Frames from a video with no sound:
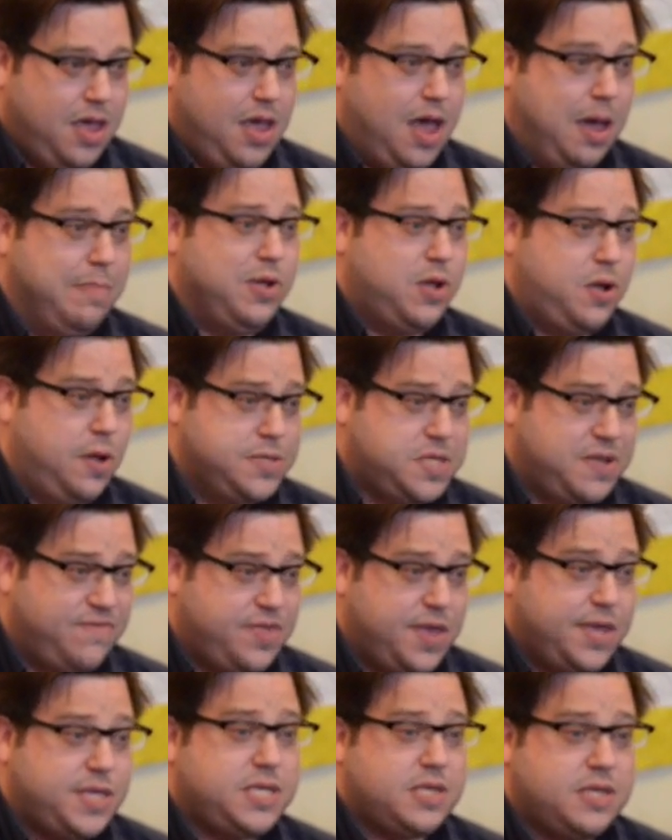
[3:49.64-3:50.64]
And because of
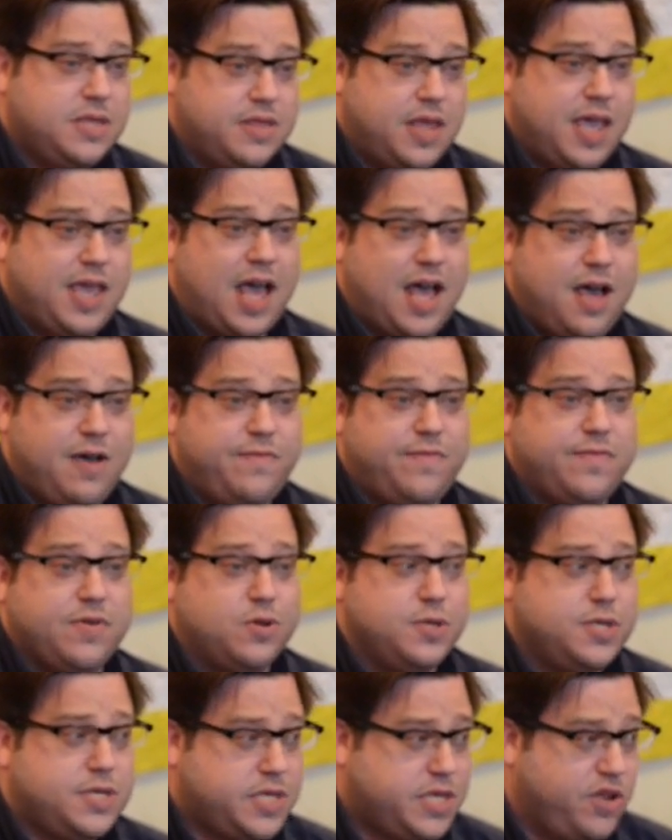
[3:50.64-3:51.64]
this, they have
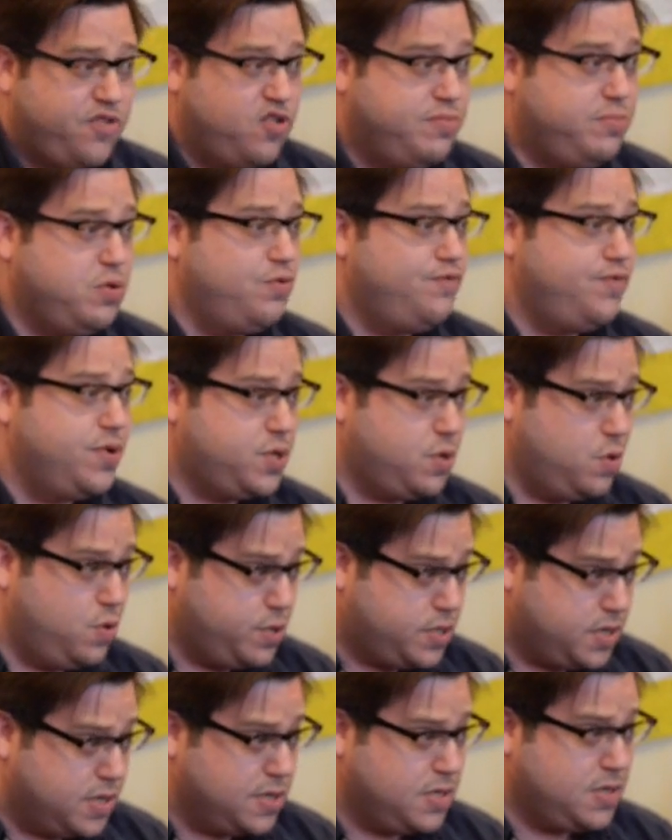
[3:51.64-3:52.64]
considerable
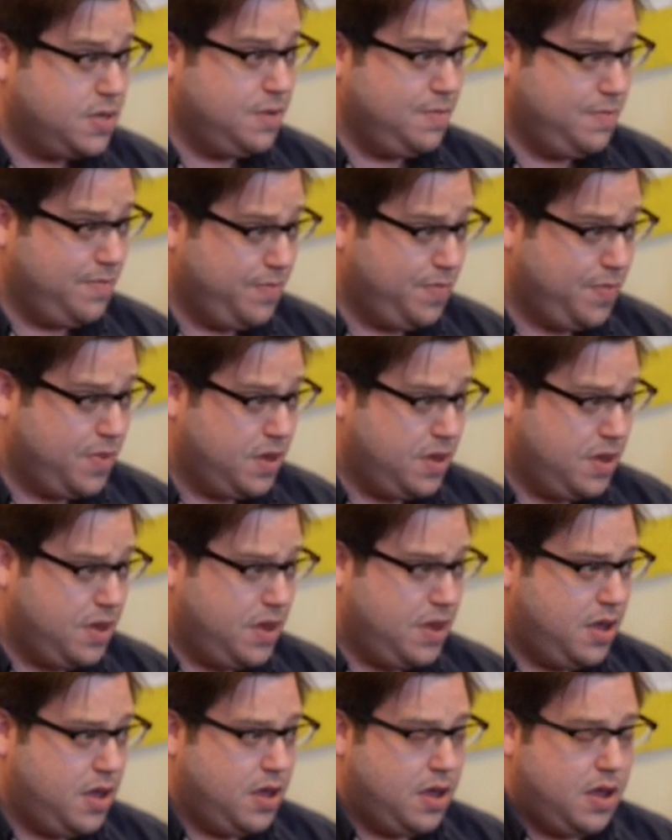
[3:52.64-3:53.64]
resources.
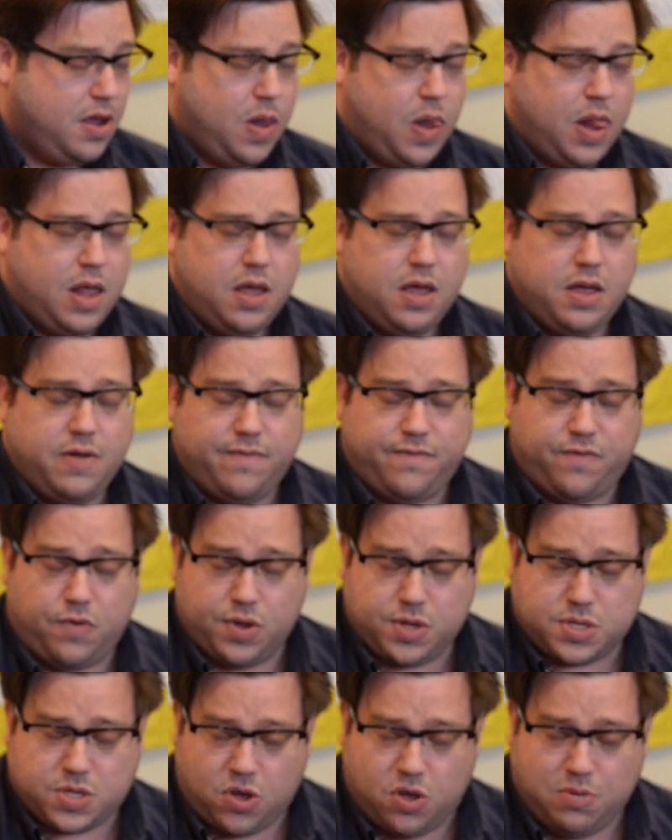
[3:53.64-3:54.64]
For
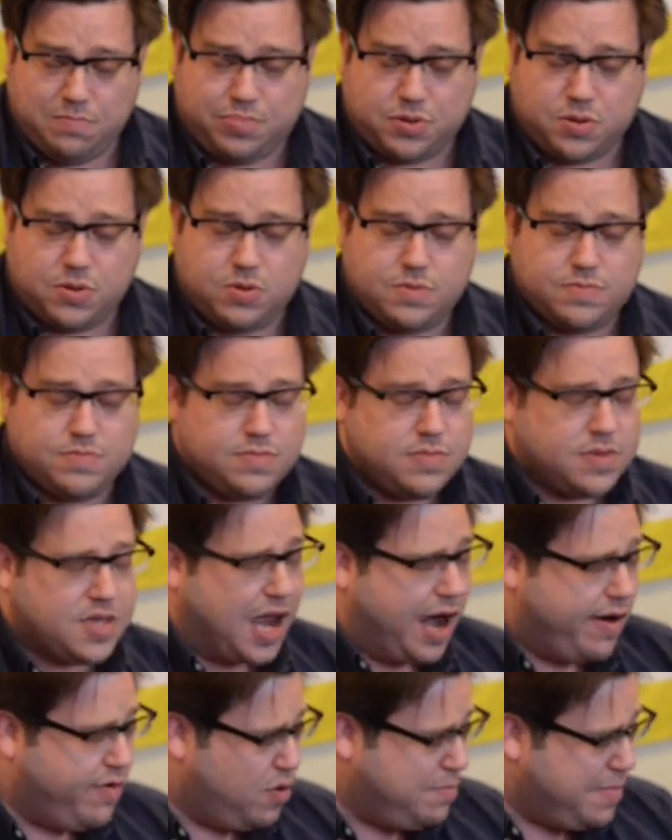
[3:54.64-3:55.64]
example,
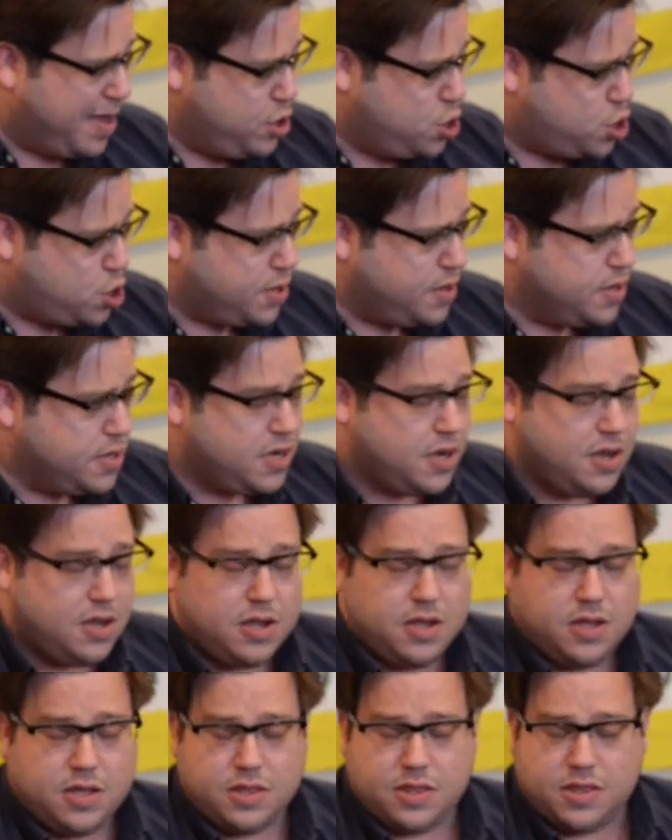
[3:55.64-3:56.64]
Carol mentioned
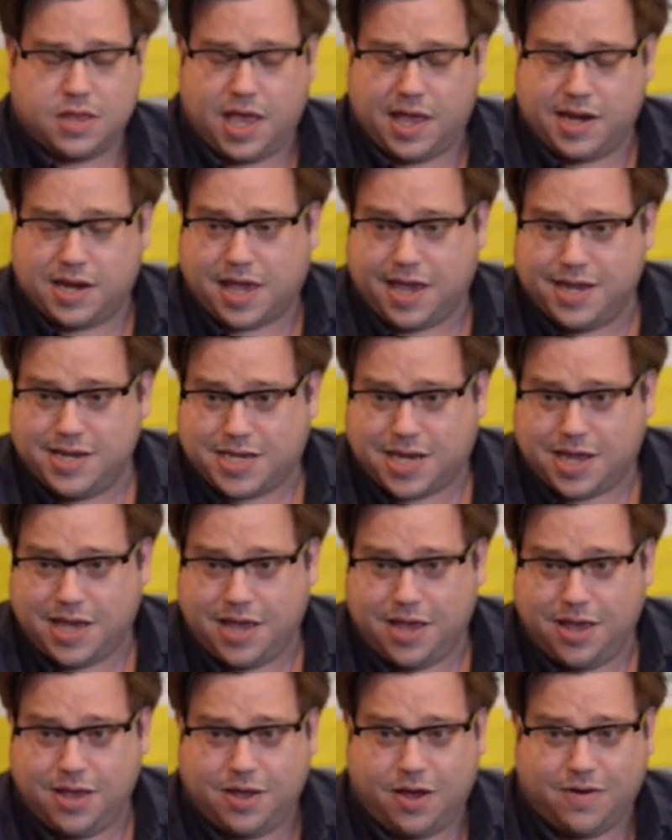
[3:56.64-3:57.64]
the
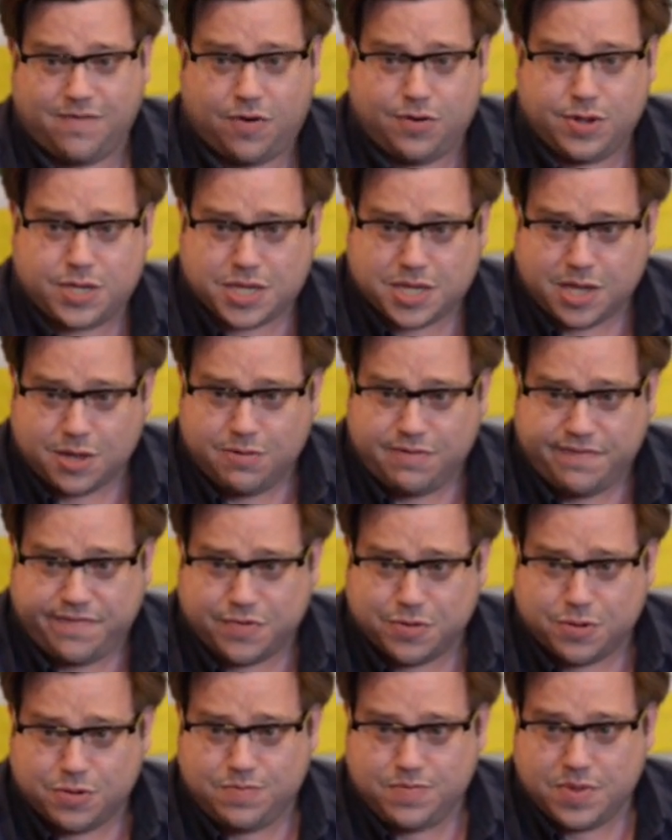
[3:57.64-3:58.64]
NKT are very
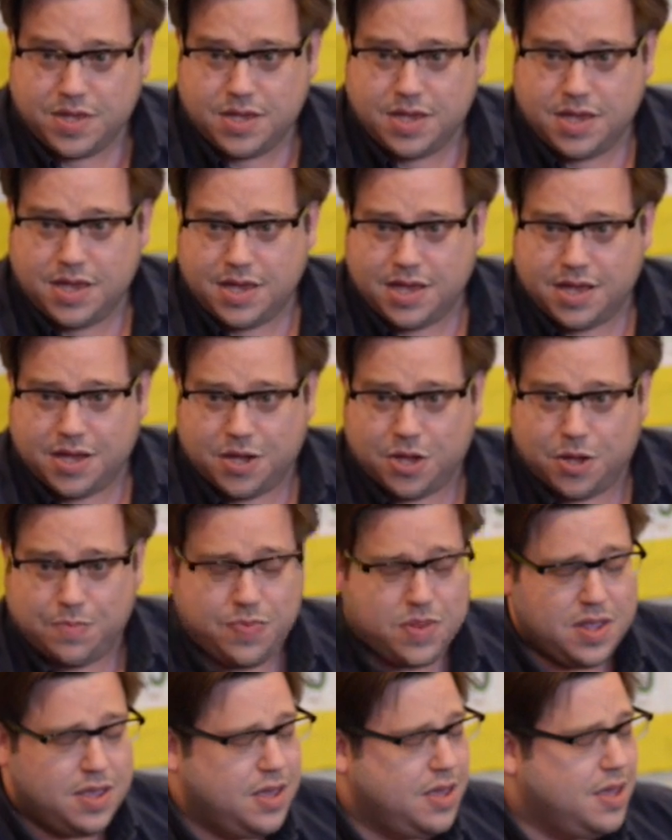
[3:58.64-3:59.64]
skillful
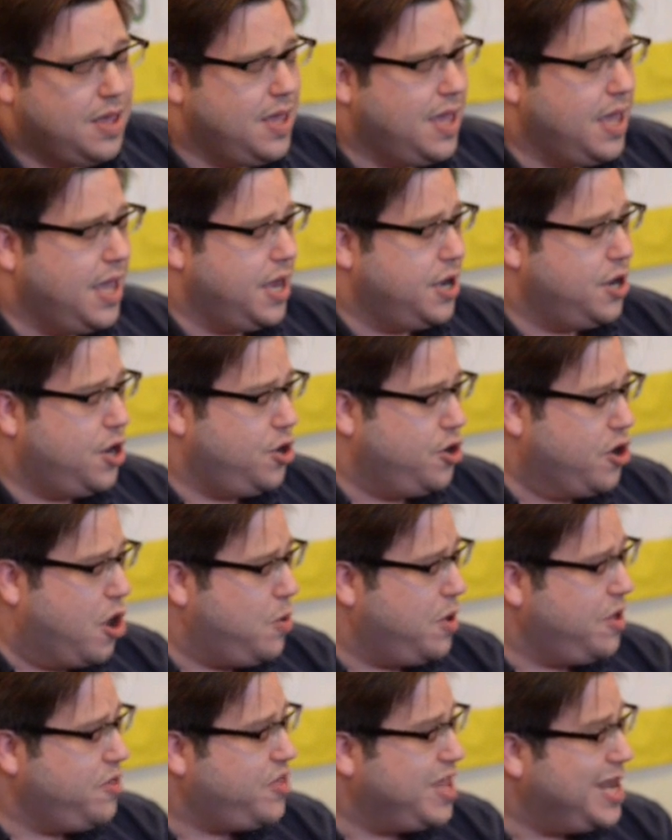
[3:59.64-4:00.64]
in
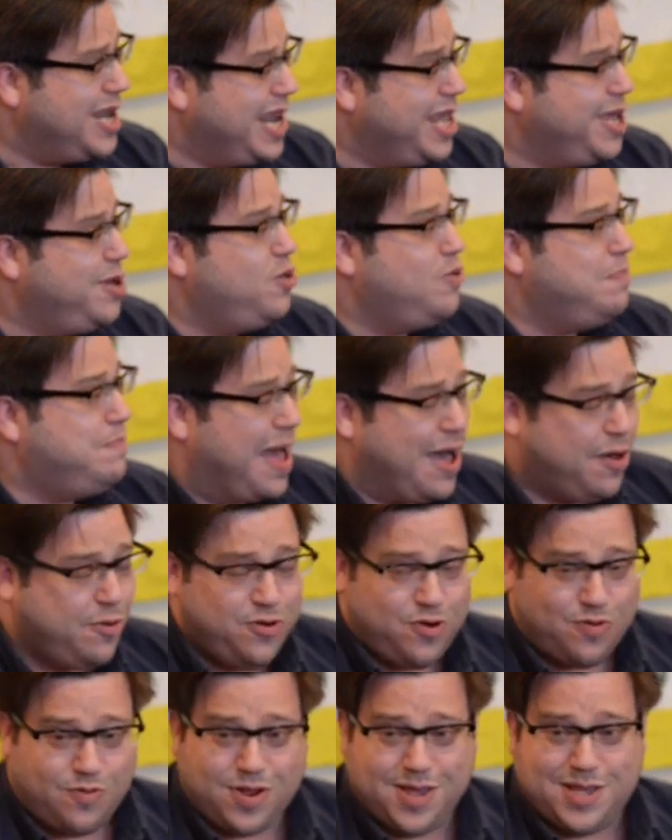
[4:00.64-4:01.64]
knowing the legal
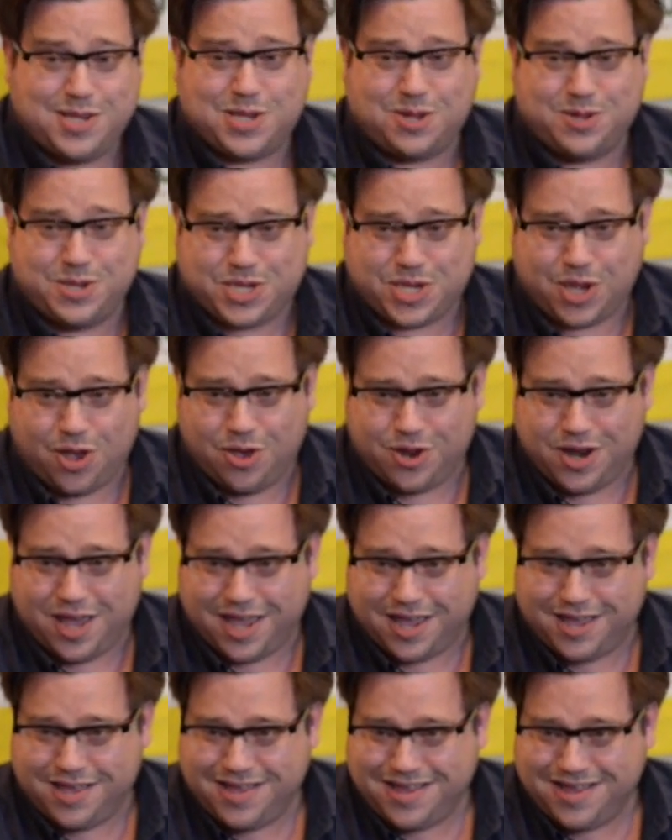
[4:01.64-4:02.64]
boundaries
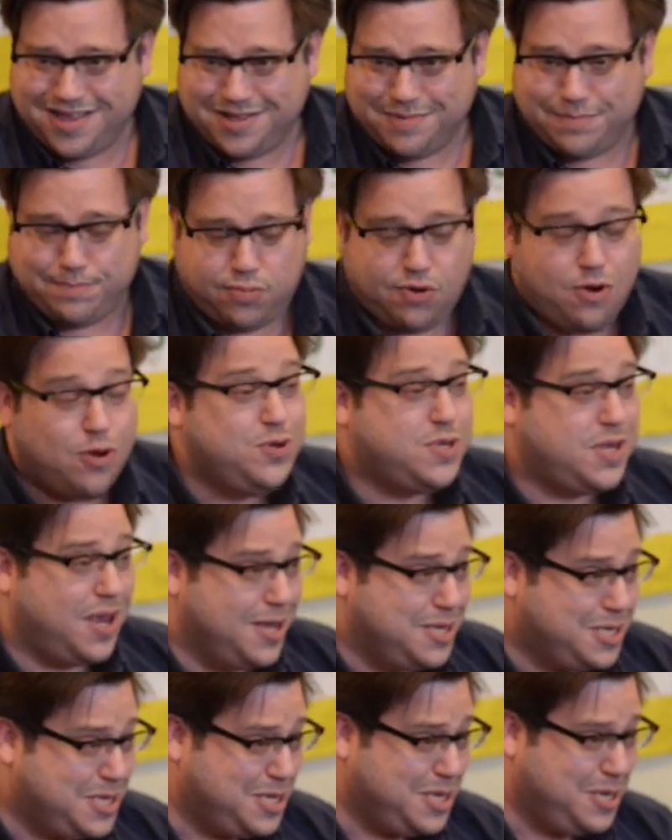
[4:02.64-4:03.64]
concerning
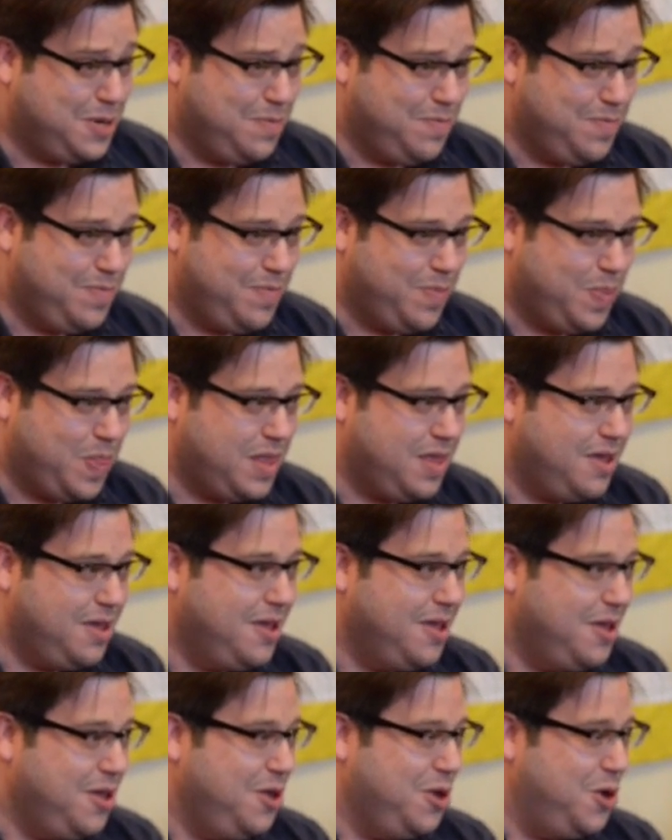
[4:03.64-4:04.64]
protests,
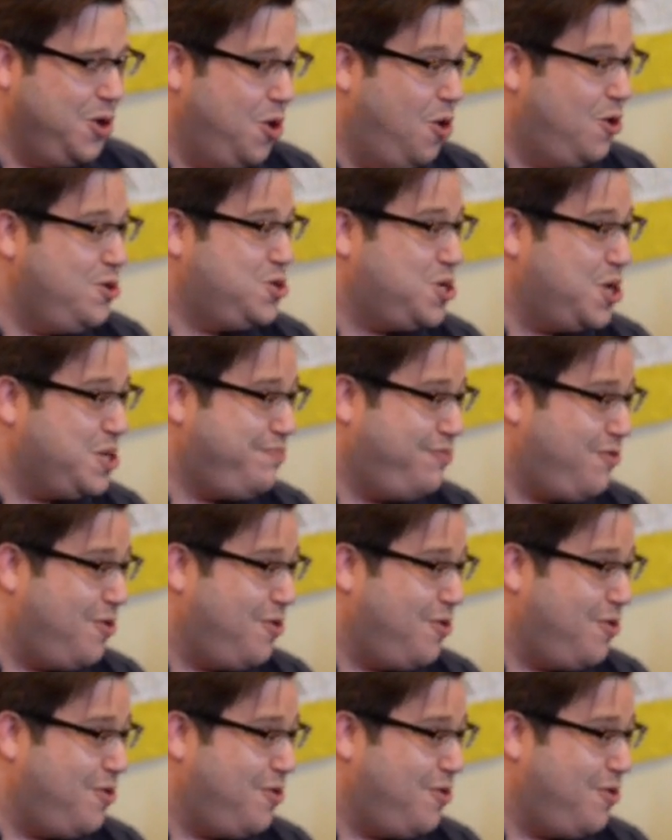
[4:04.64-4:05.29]
not just